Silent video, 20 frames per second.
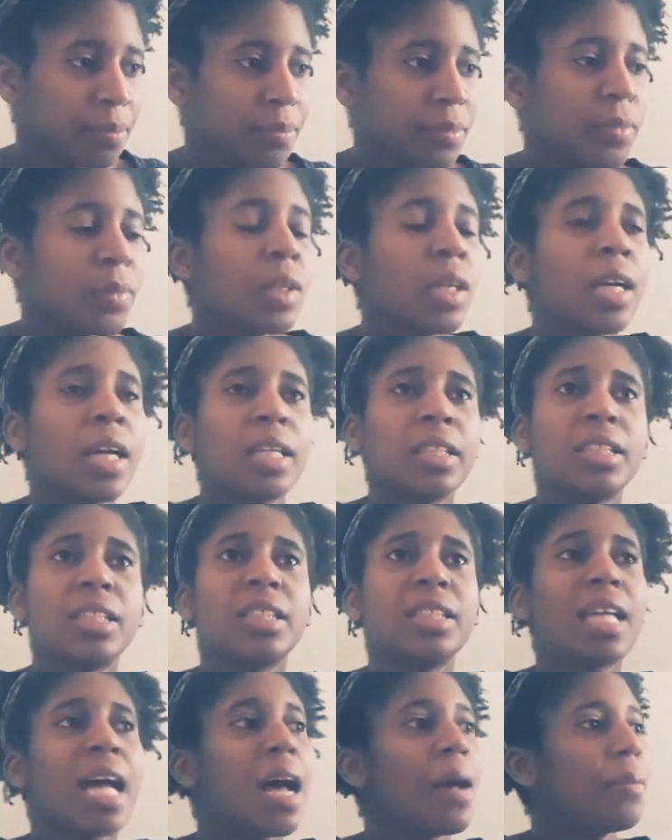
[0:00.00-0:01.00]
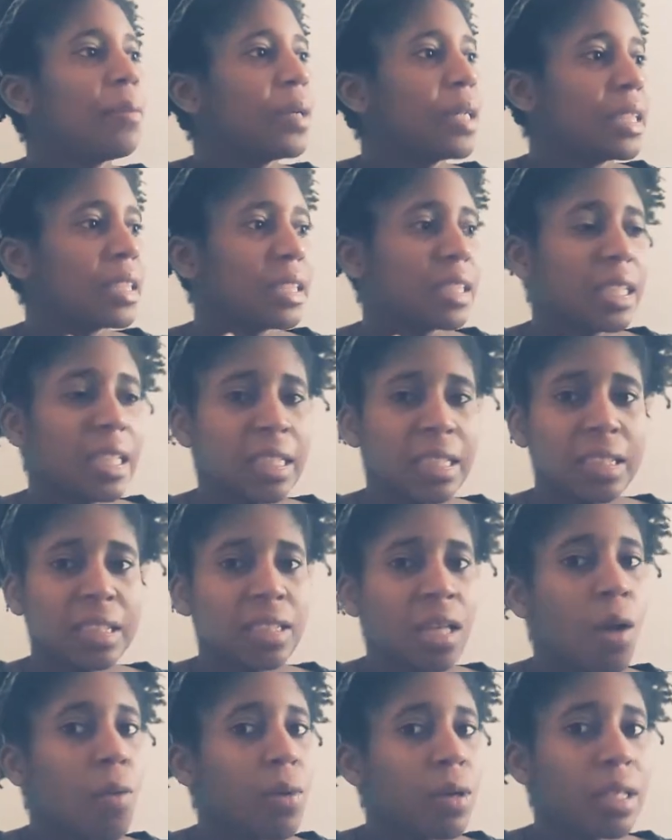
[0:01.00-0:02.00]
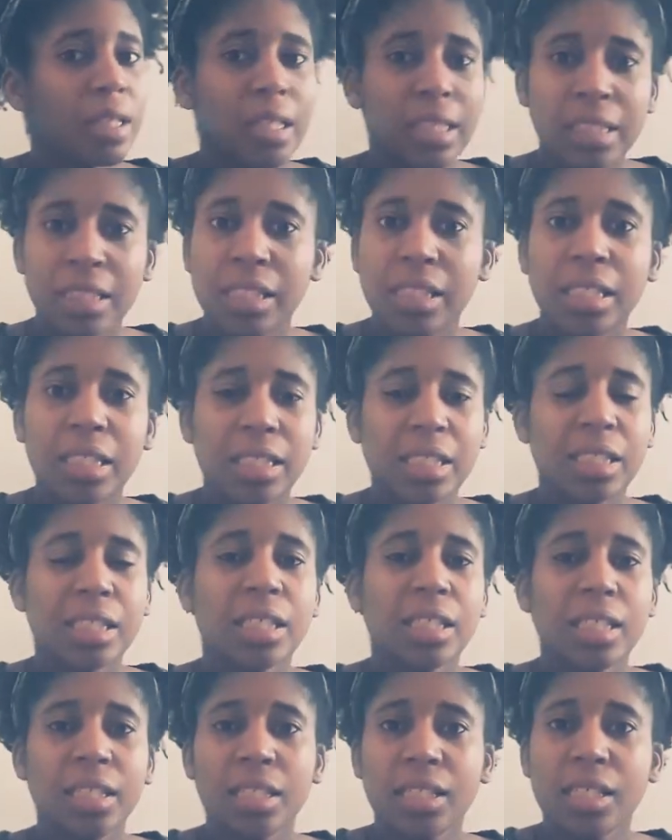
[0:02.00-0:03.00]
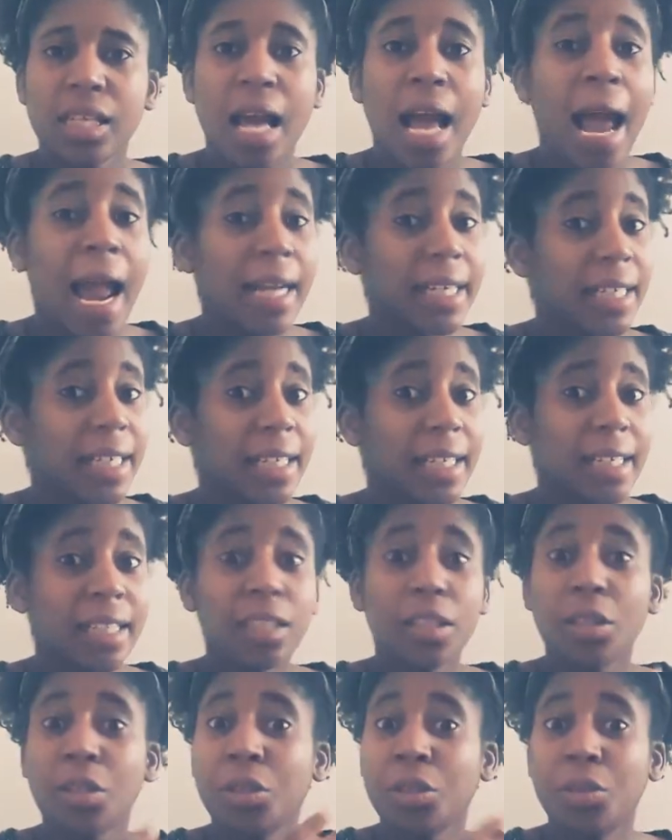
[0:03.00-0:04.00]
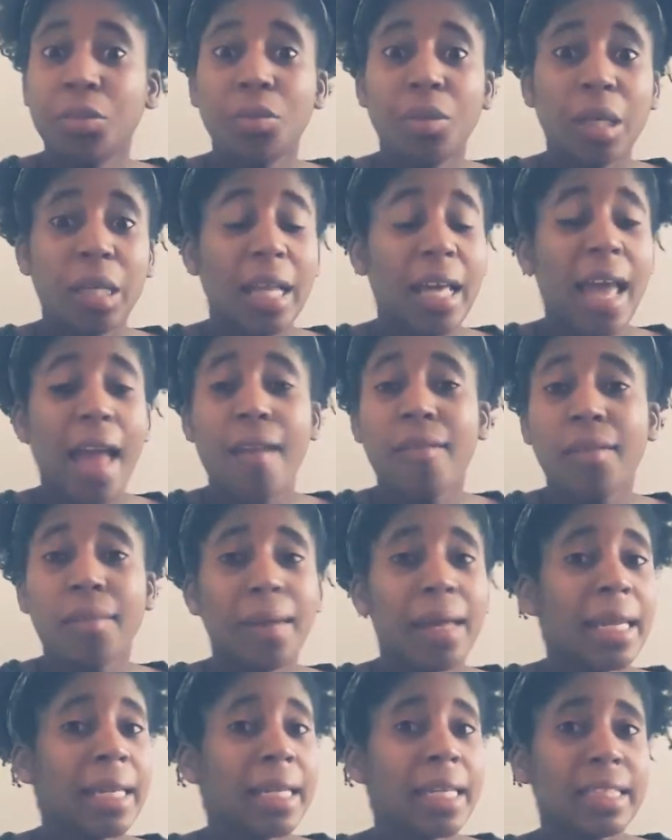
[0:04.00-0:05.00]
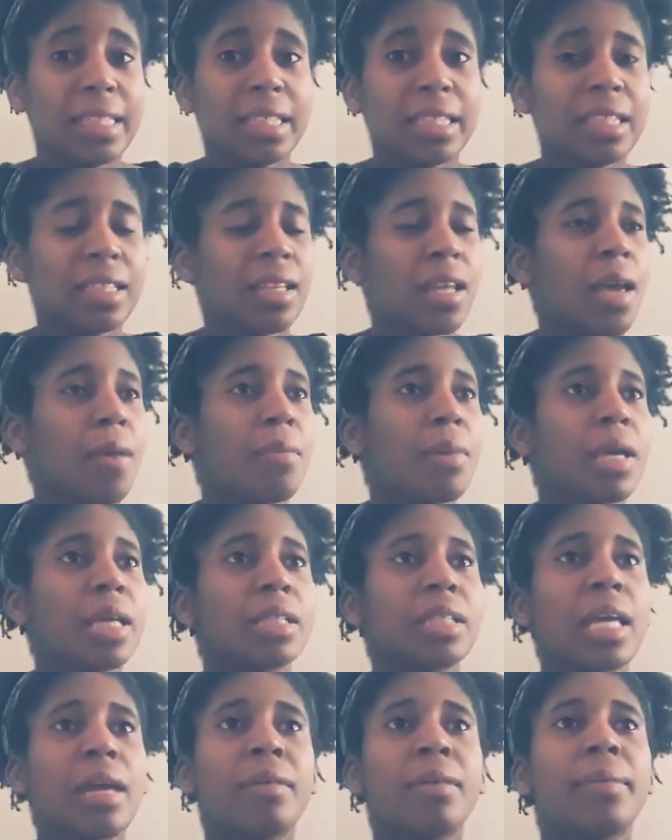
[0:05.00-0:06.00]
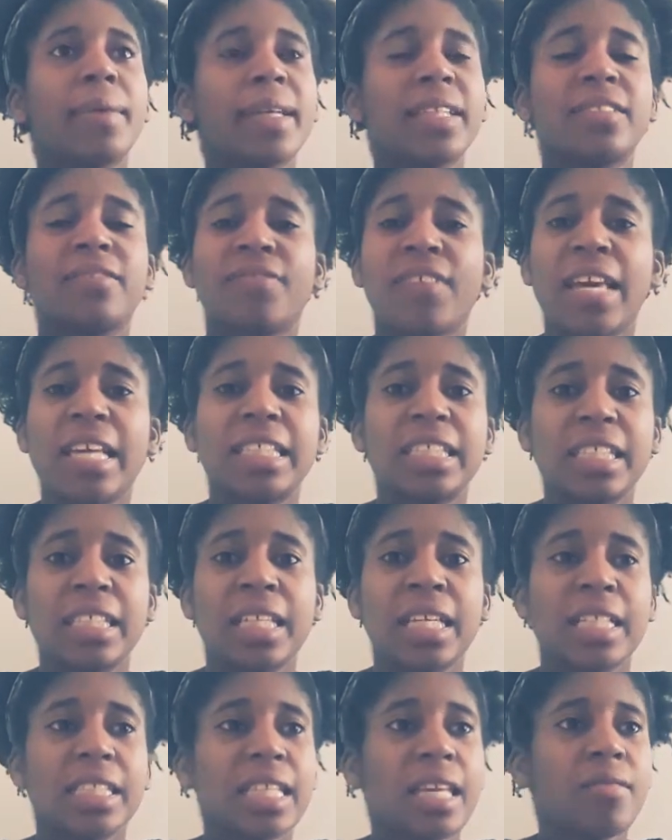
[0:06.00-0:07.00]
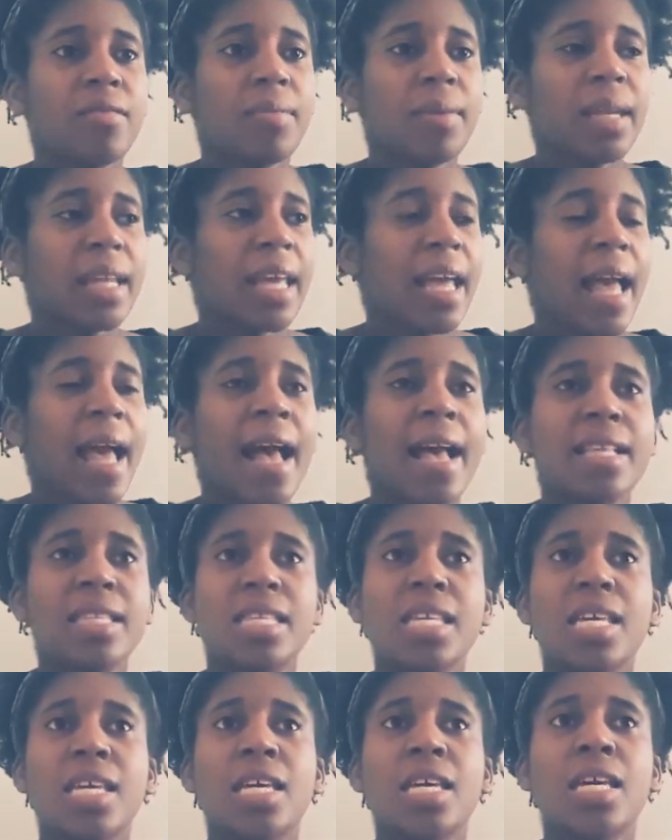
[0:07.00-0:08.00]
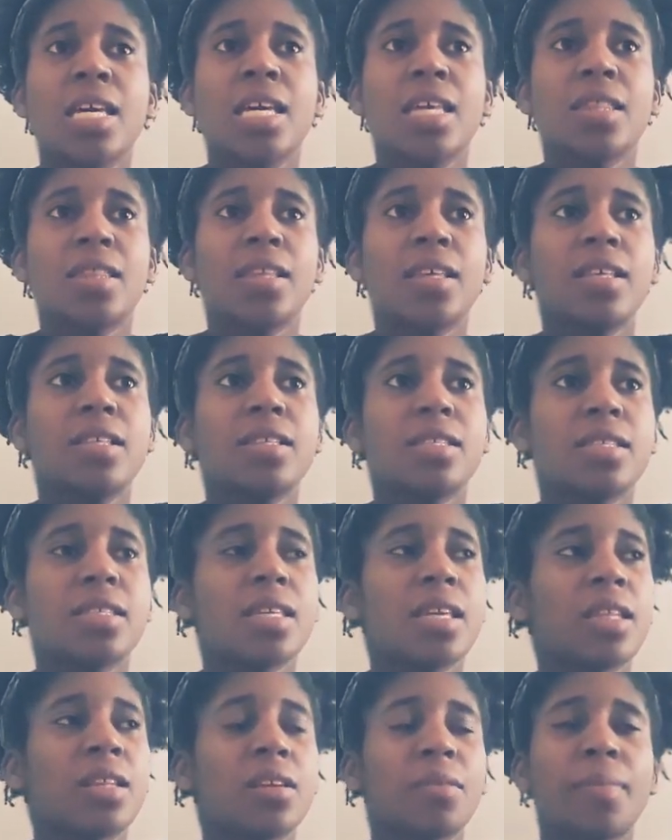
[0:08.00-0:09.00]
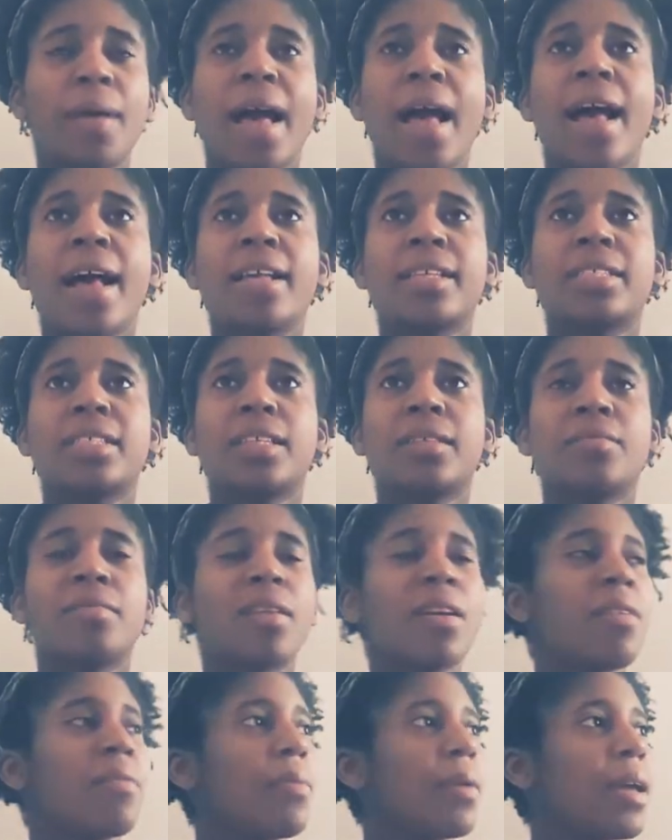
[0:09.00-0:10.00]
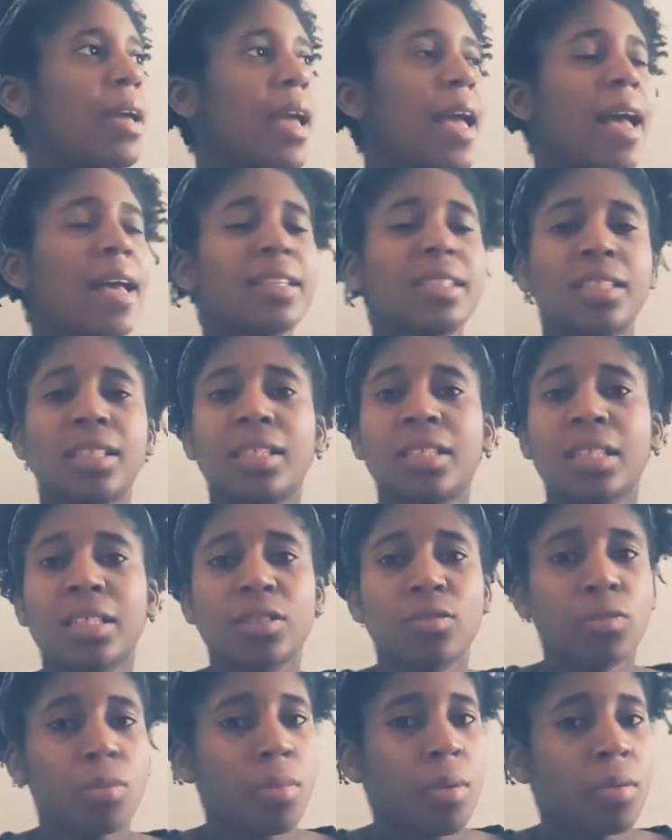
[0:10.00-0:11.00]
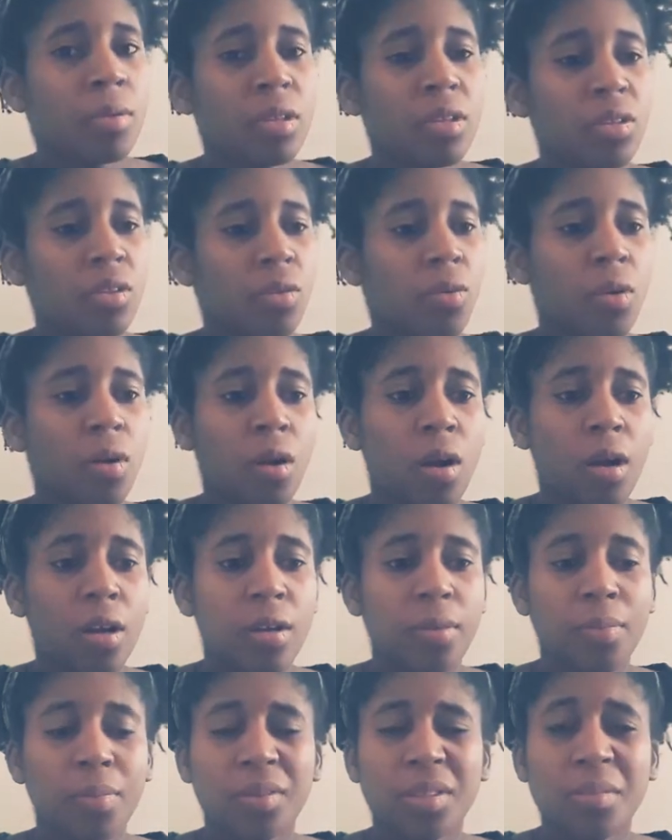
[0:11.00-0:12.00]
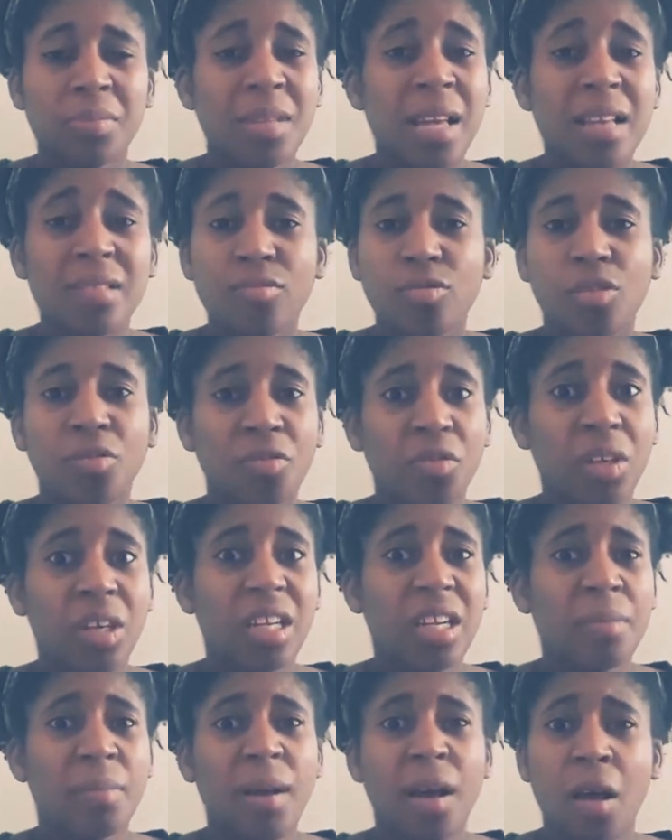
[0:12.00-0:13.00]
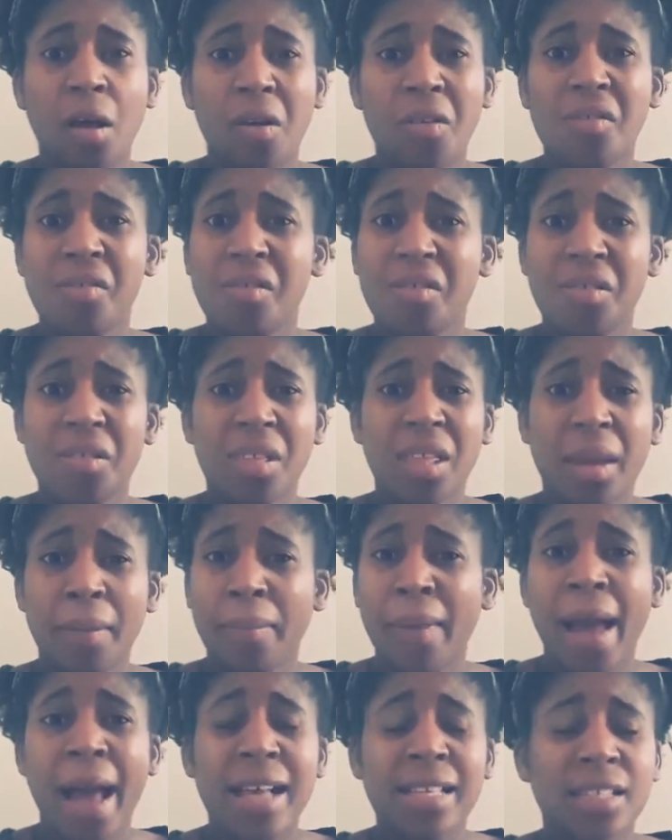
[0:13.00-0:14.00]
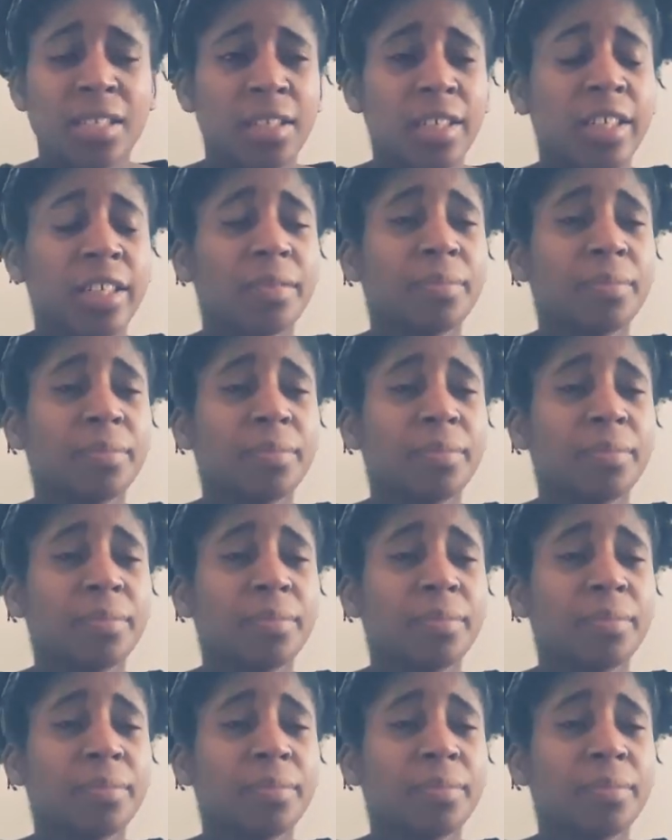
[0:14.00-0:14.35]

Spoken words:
Because this topic is someone that needs, I need it, you need it, everybody needs it today. Because everybody's facing this. Everybody has things in their past. Everybody has things that sweep underneath the rug. Sometimes we forget about, like, past hurt.